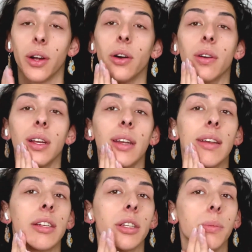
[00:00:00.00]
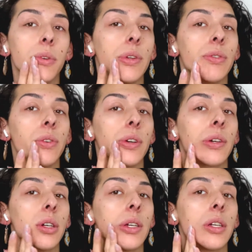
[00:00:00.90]
already gives a beautiful
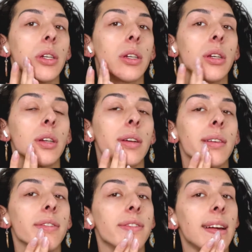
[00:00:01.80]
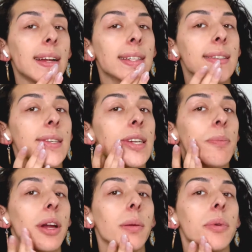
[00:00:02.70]
effect, in
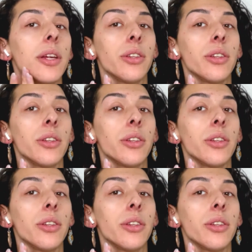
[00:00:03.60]
my opinion.